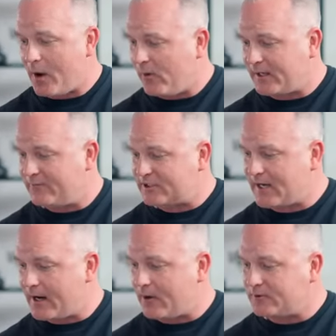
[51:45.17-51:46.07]
And I want to give a
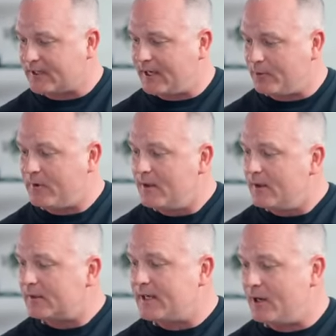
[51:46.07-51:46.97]
shout out to Kim,
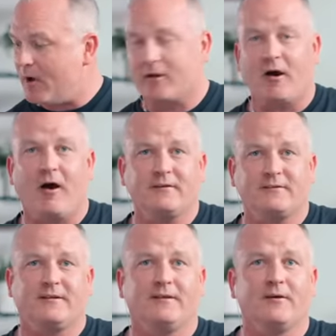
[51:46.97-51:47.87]
Kim
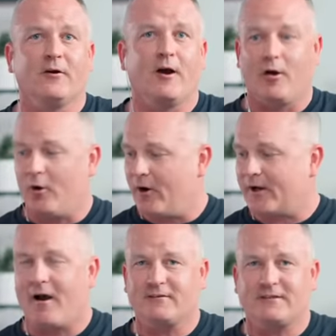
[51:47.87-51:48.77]
Acost or, uh, or
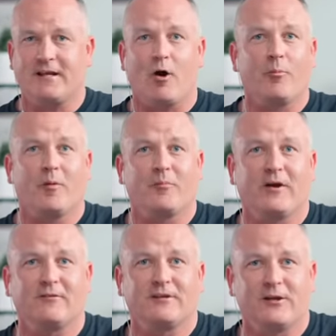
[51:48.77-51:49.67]
Acosti, I hope I'm
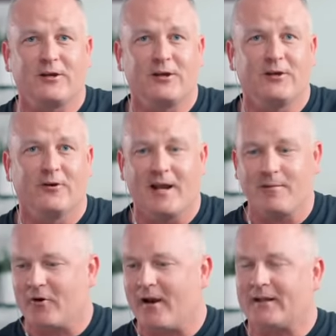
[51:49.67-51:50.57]
pronouncing your
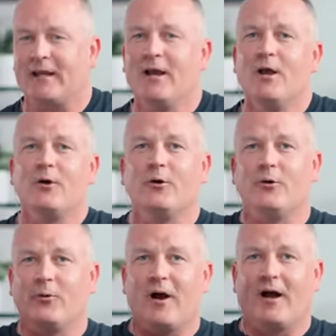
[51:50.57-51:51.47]
name correctly,
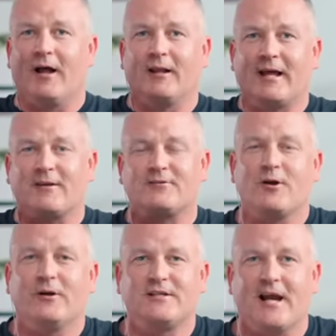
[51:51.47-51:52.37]
who uh, let us
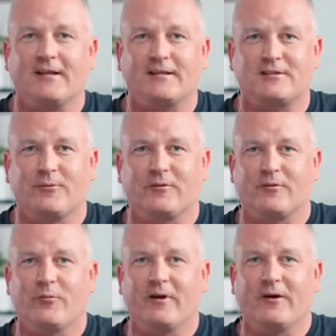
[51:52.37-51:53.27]
know in chat that she
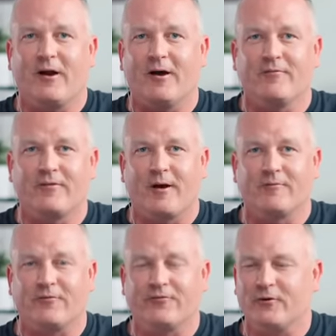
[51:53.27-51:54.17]
was the winner of,
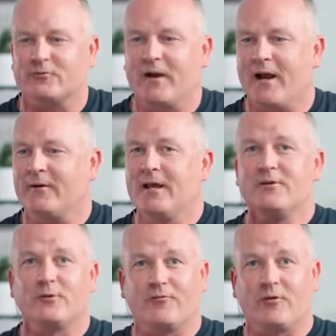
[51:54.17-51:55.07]
of the first round.
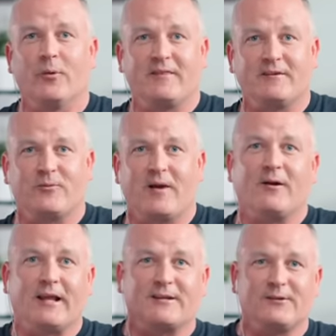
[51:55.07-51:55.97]
So if you win this
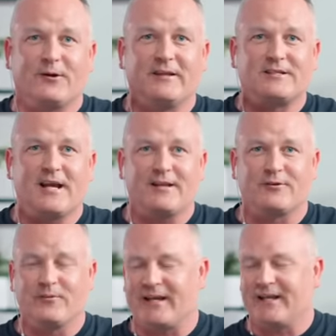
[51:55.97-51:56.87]
round, let us know in the chat
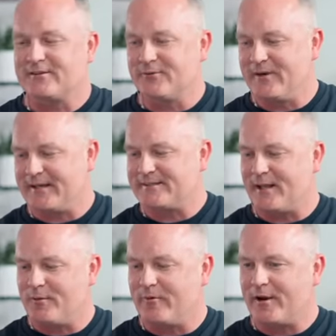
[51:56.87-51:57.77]
so we can, so we can
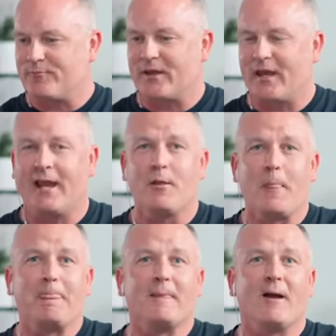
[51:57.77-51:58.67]
celebrate. Okay.
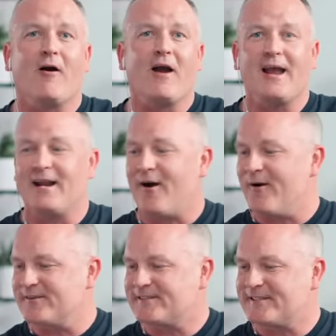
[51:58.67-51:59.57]
All right.
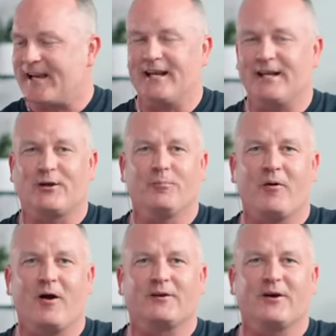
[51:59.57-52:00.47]
Our second
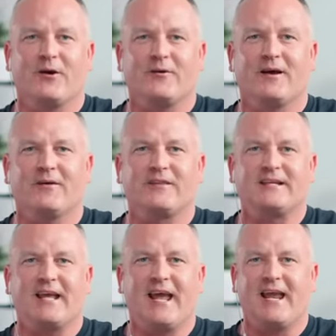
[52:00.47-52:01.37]
coupon code of the
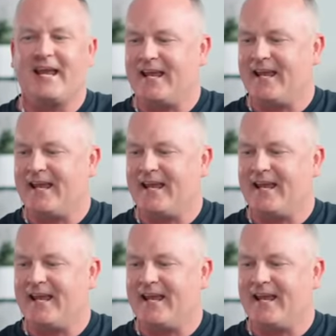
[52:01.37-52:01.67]
day